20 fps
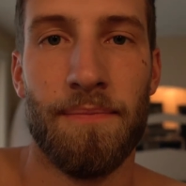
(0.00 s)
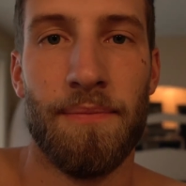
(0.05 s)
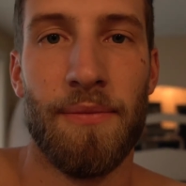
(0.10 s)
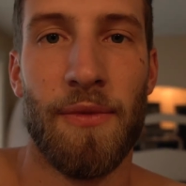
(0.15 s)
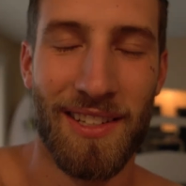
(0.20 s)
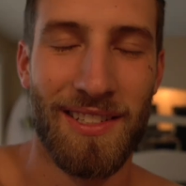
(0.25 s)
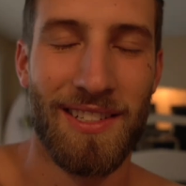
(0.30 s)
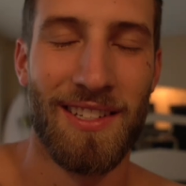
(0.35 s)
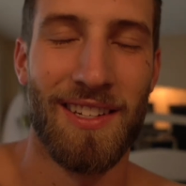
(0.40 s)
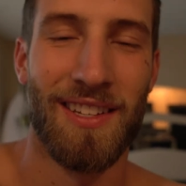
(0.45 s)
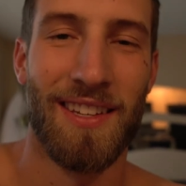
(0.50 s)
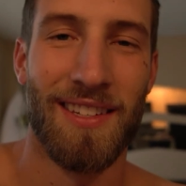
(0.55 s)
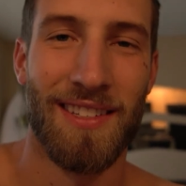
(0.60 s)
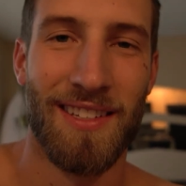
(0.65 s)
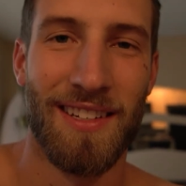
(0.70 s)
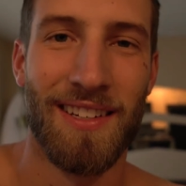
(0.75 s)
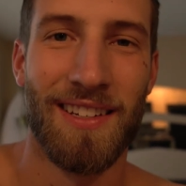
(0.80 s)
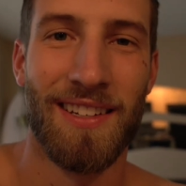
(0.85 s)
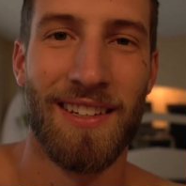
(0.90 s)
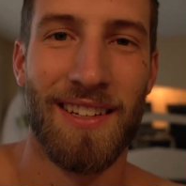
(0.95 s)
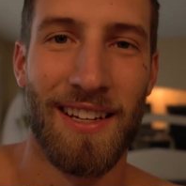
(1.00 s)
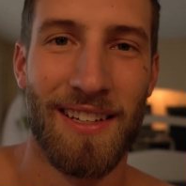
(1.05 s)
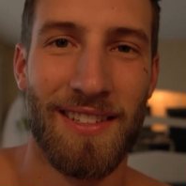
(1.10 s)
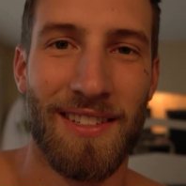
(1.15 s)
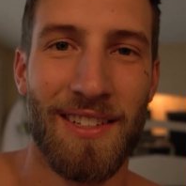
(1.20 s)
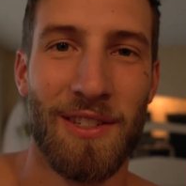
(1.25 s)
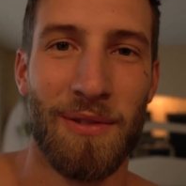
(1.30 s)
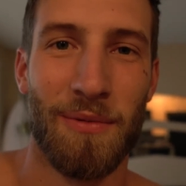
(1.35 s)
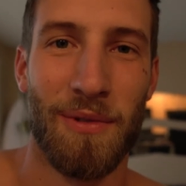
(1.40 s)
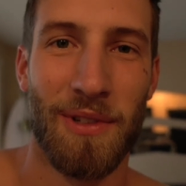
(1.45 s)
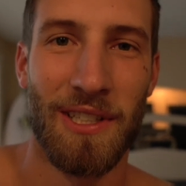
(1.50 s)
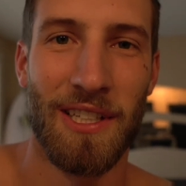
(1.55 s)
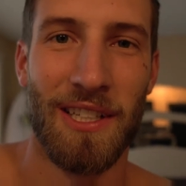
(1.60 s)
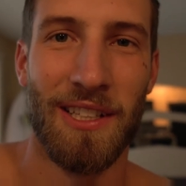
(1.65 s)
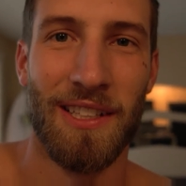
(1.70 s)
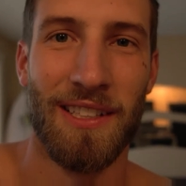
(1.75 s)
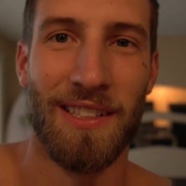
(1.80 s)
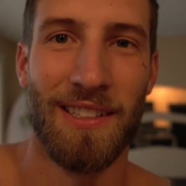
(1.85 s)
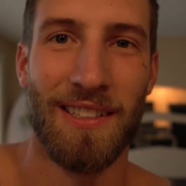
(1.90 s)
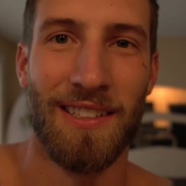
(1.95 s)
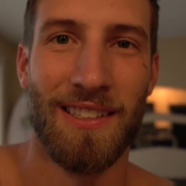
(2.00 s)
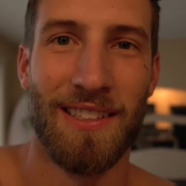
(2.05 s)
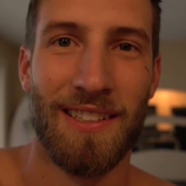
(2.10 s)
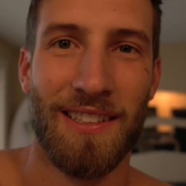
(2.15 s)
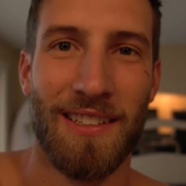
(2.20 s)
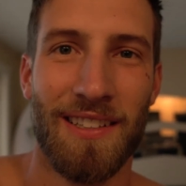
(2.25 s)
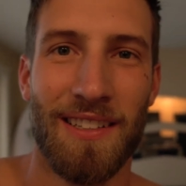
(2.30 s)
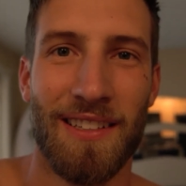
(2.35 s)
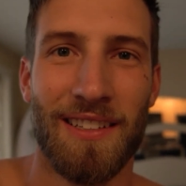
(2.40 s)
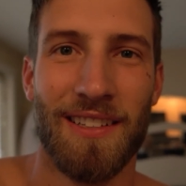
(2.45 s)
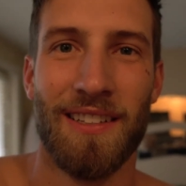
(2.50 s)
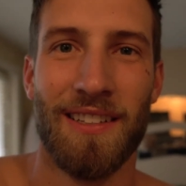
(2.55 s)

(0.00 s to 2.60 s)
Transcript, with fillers: Next season, next season will kill it.